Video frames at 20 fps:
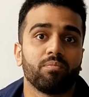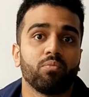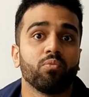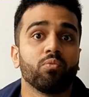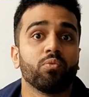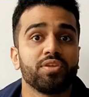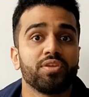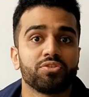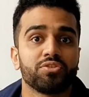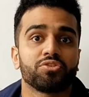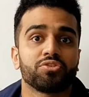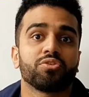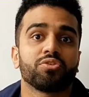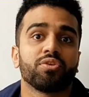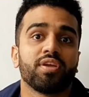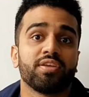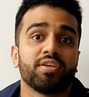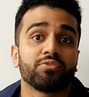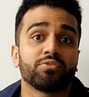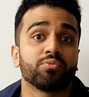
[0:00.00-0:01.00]
which
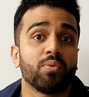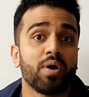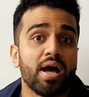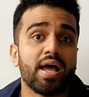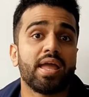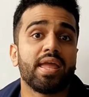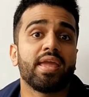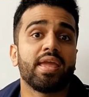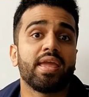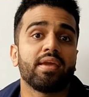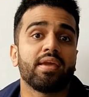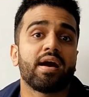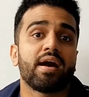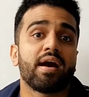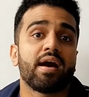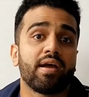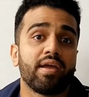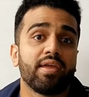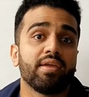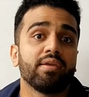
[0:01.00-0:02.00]
is why
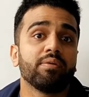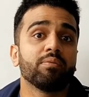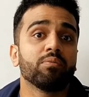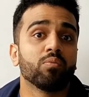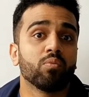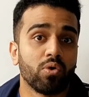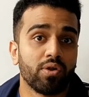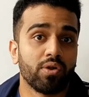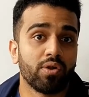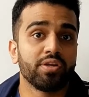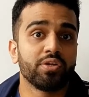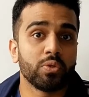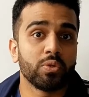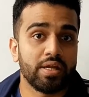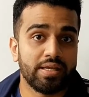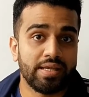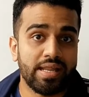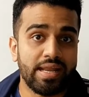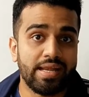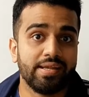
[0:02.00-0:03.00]
I wanted to
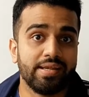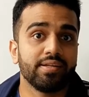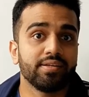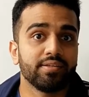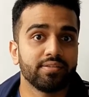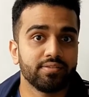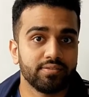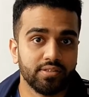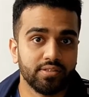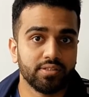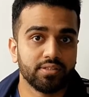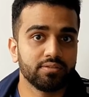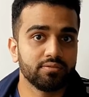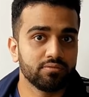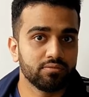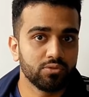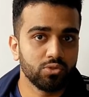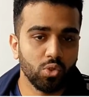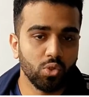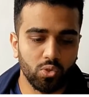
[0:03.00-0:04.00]
attend the
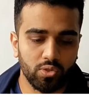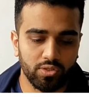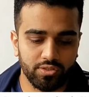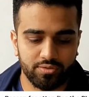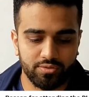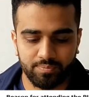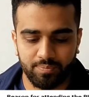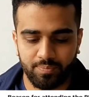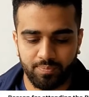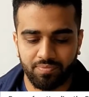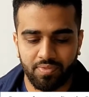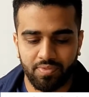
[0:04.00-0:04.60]
course.